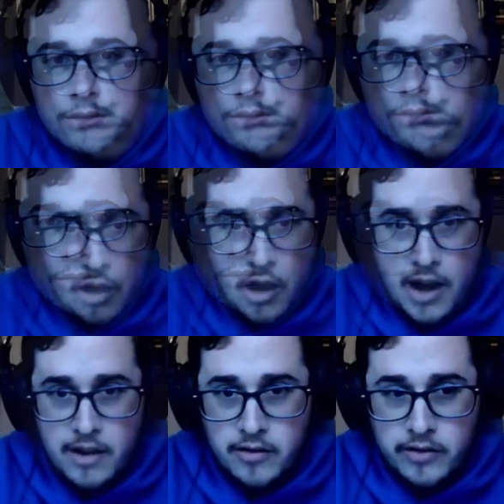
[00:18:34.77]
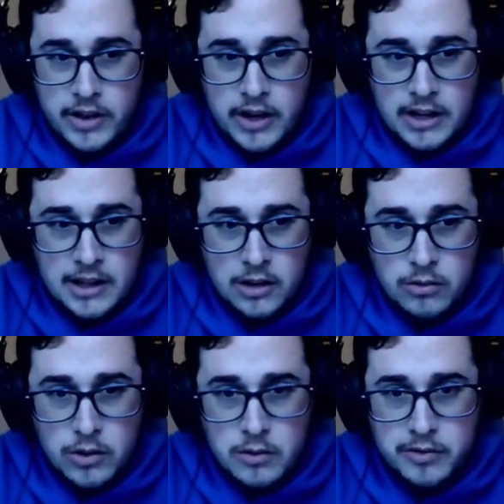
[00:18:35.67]
Alright, very
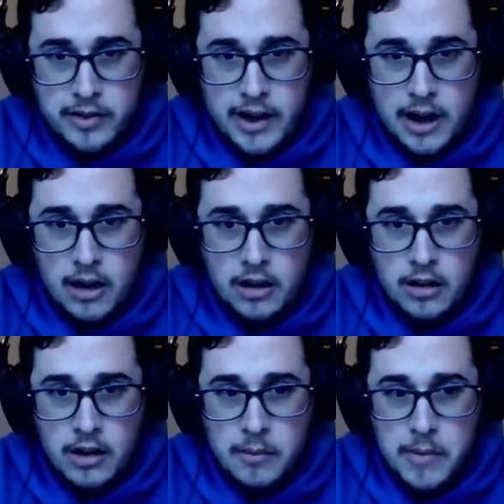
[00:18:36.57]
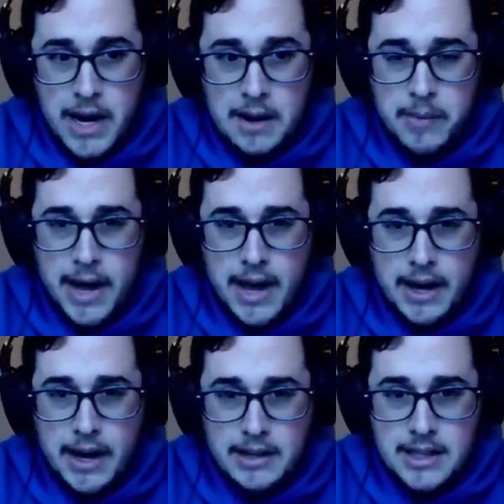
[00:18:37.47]
little room for error. I made it
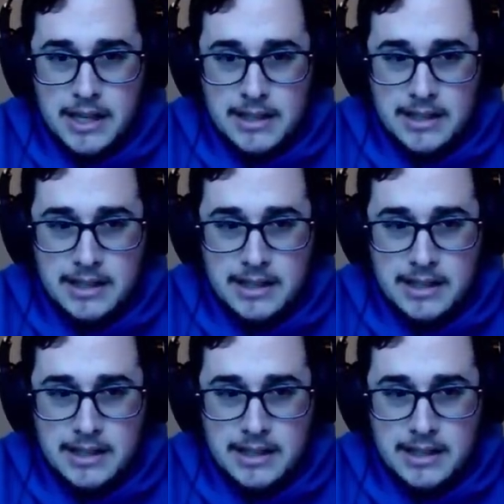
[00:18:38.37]
back, I did it